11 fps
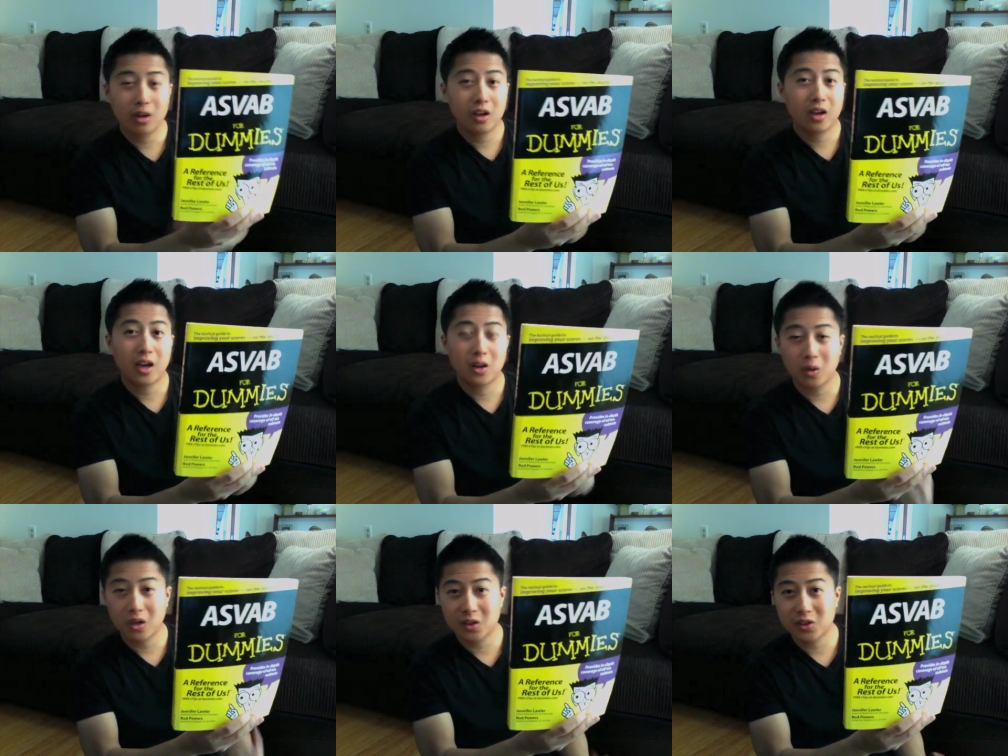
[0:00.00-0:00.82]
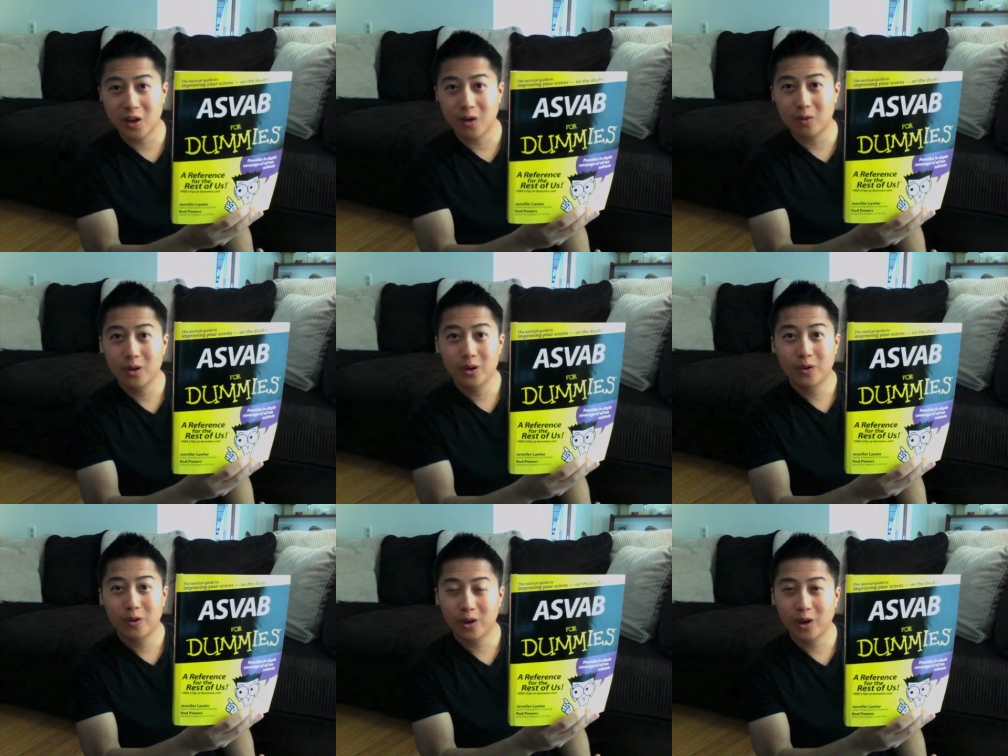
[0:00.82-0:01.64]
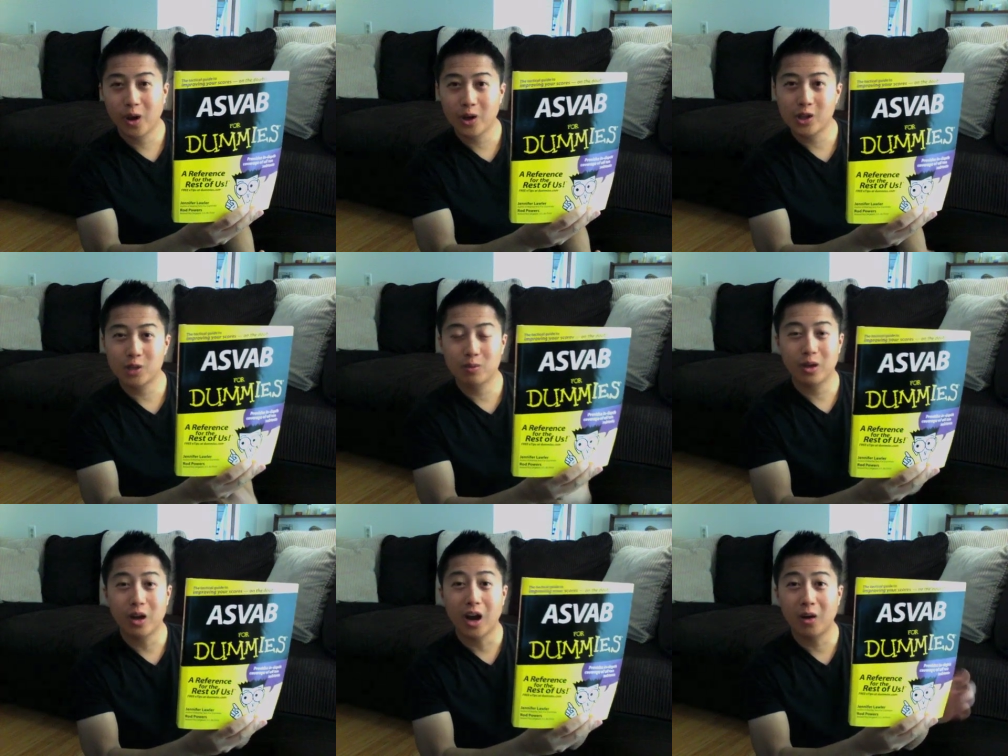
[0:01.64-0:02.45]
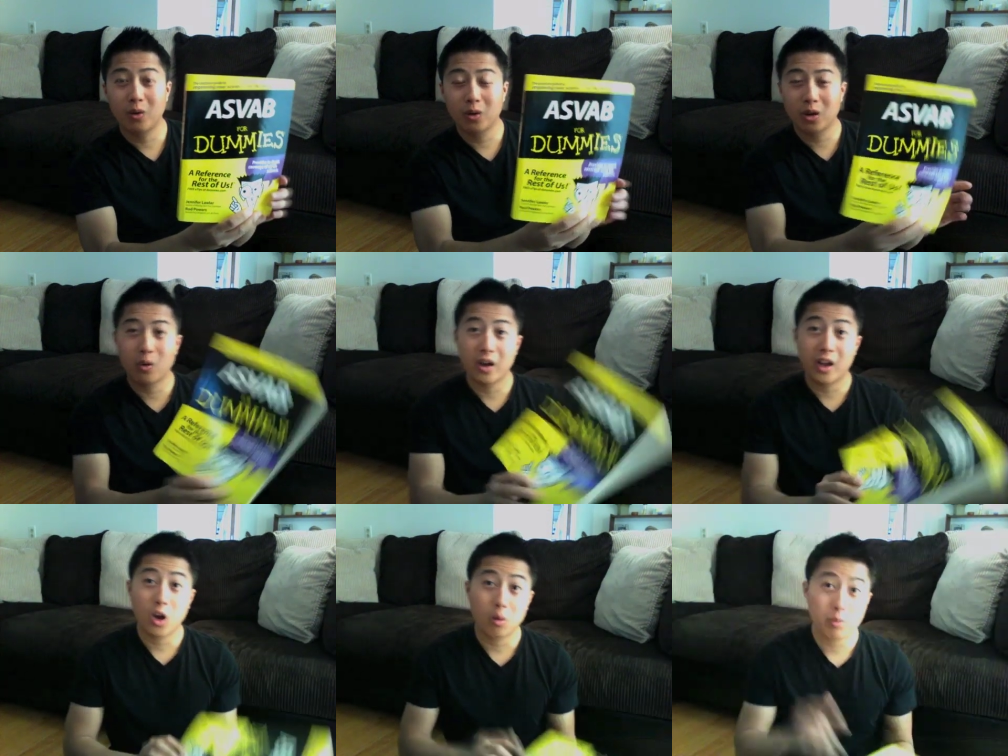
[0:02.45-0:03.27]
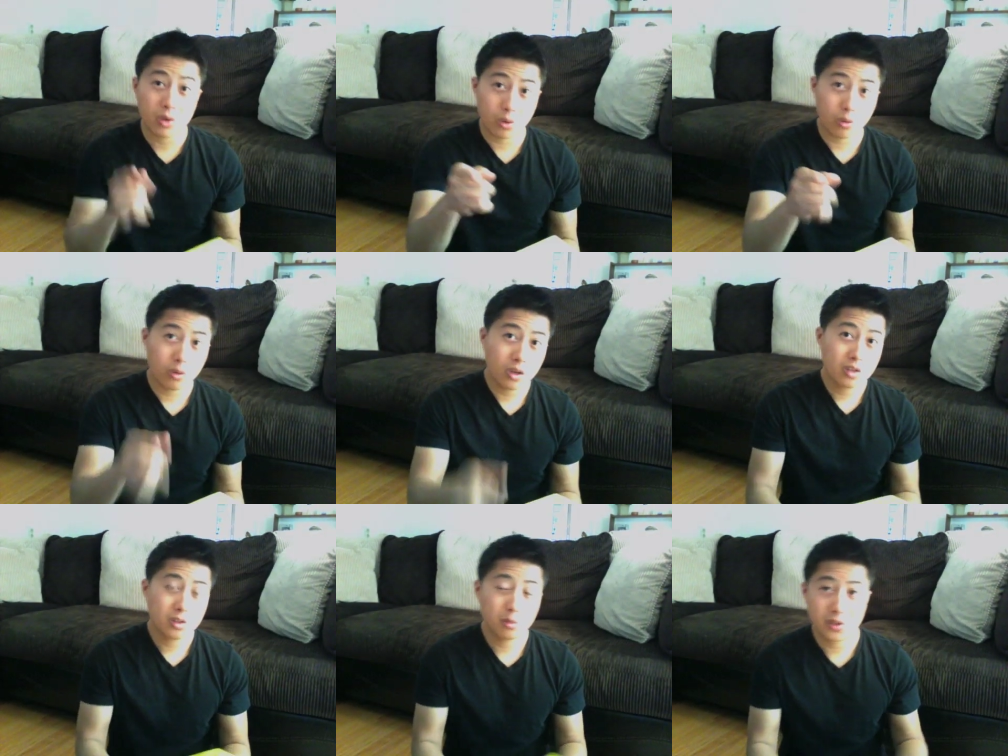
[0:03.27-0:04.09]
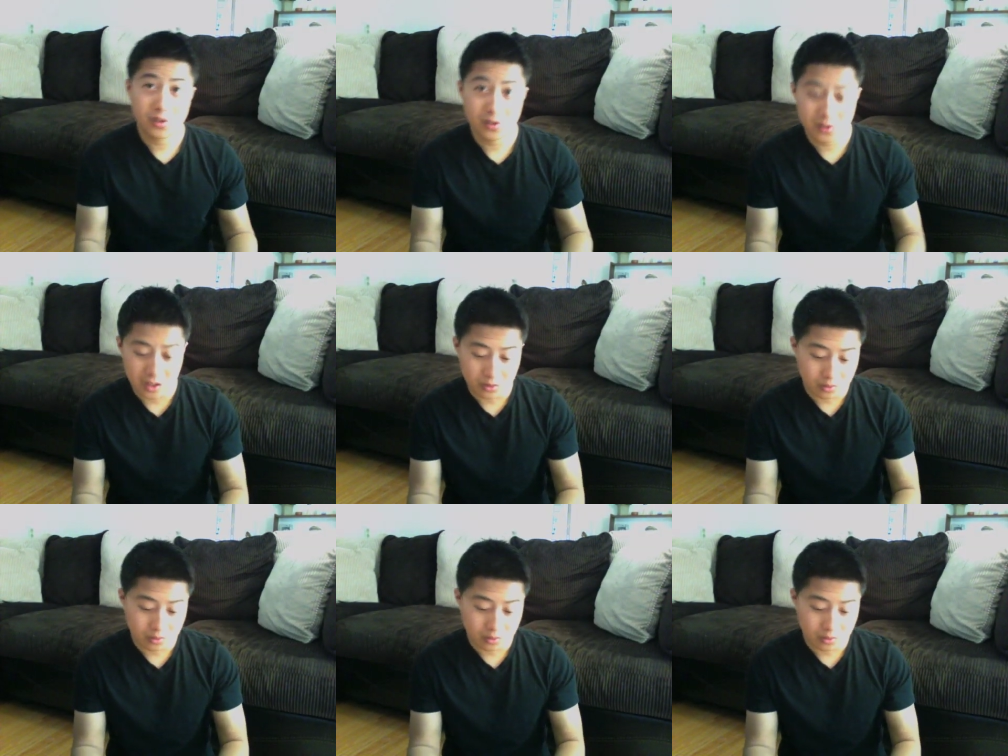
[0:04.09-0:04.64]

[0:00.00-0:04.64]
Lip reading: I don't want to sound really harsh, but I really want to help you to be successful.